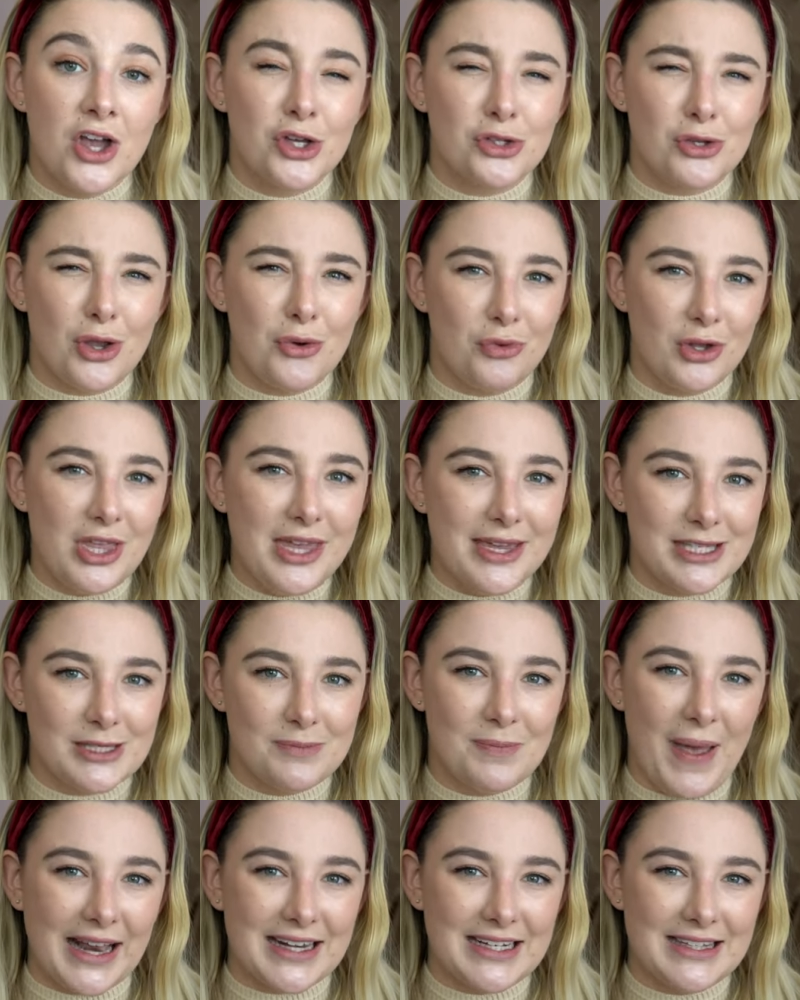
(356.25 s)
So I really
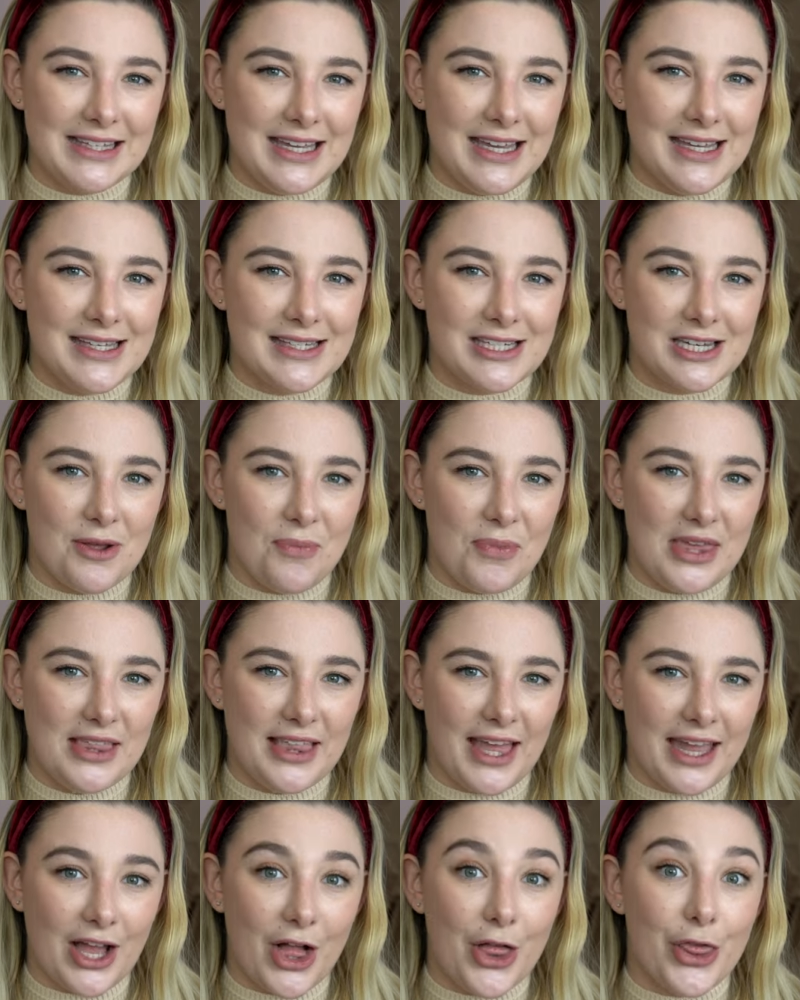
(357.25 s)
expected these to be
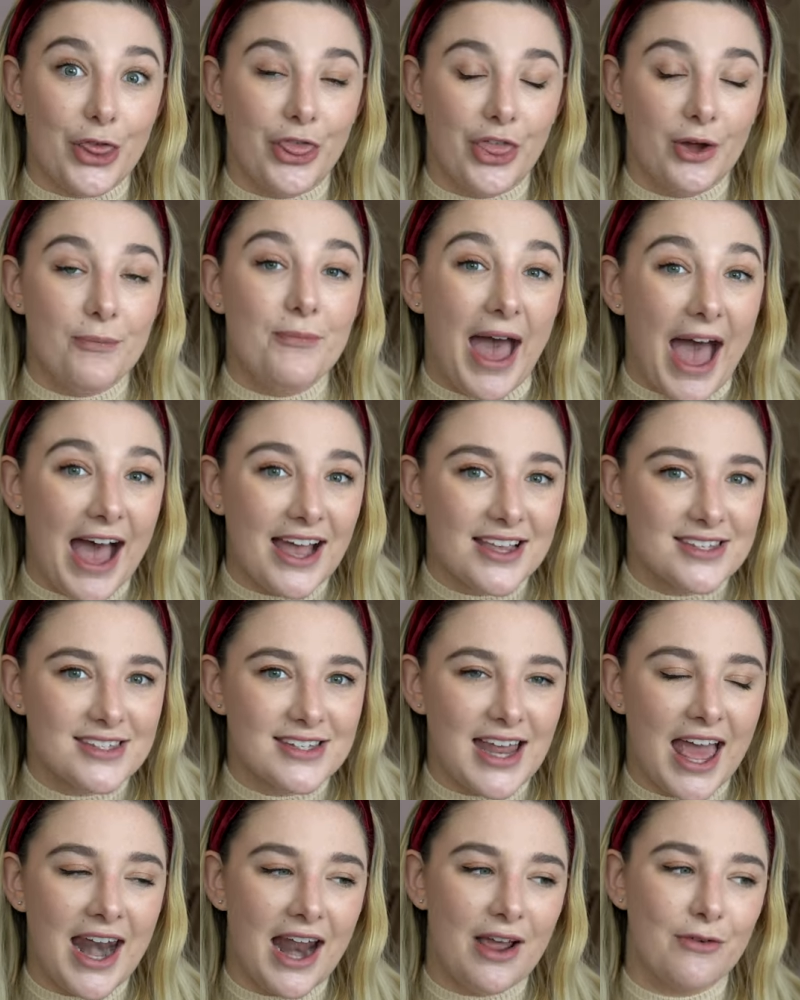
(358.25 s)
like the
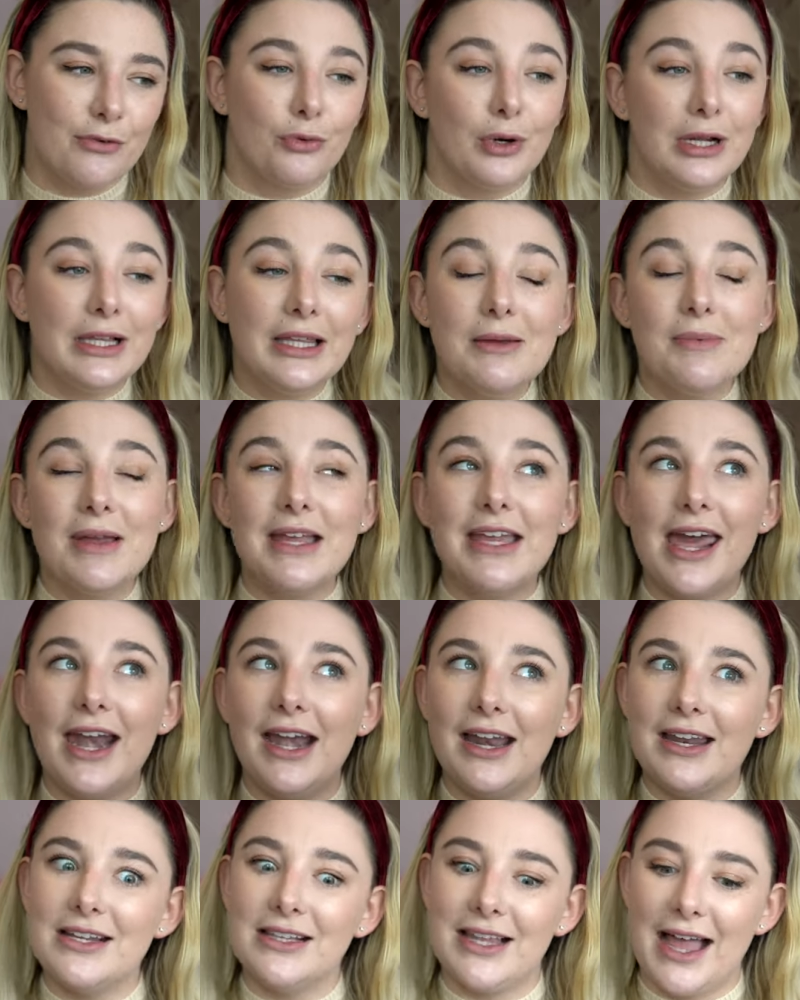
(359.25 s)
best. And I've really been
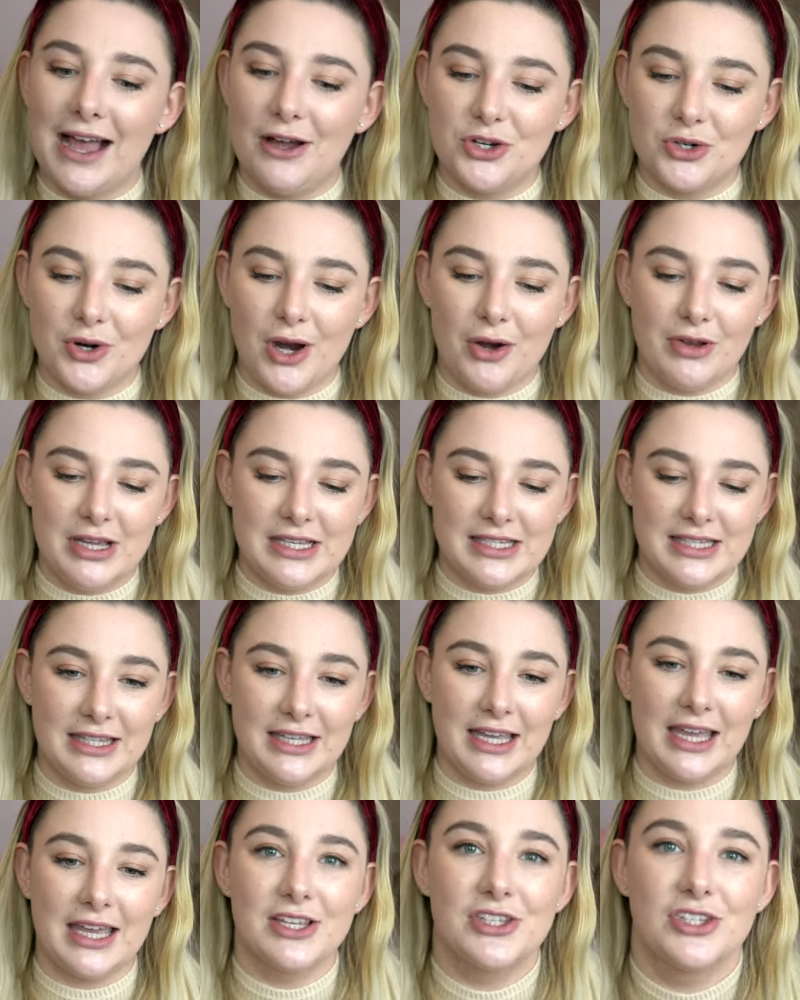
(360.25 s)
getting into loungewear
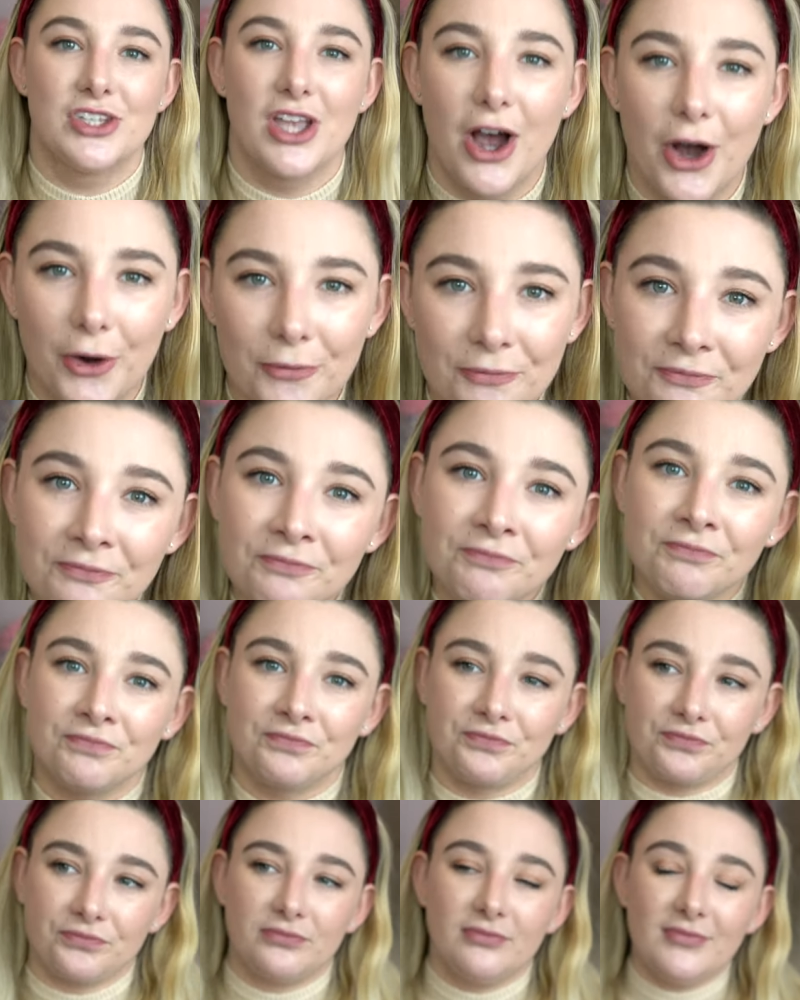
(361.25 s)
recently, so
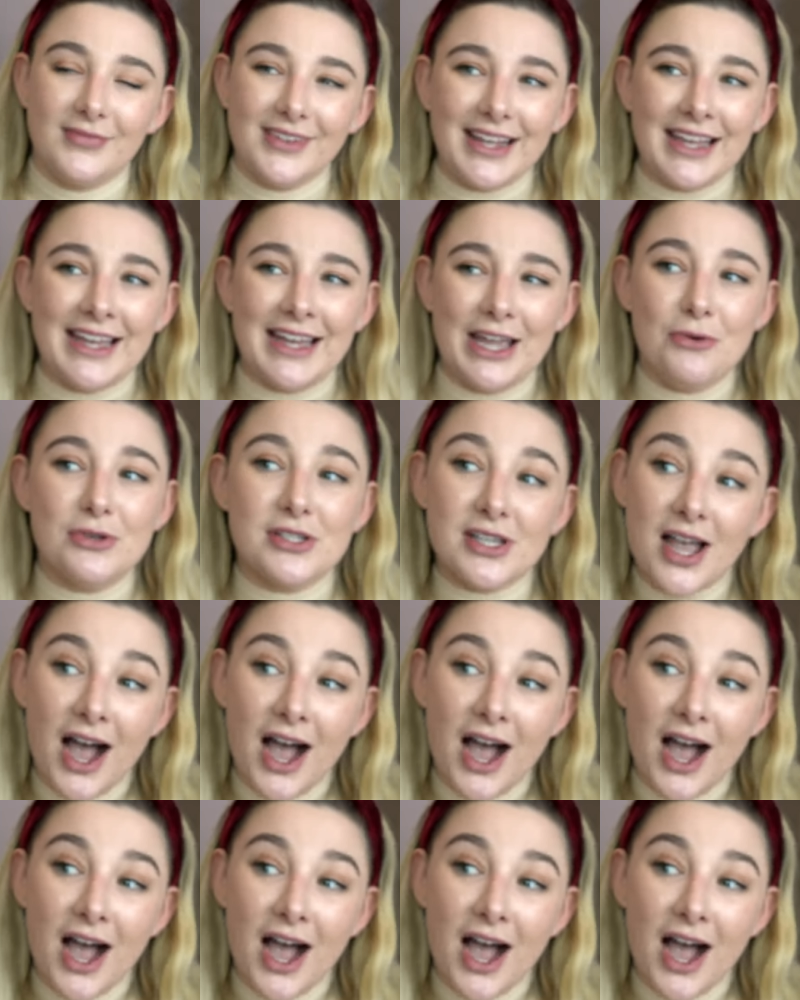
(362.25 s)
it was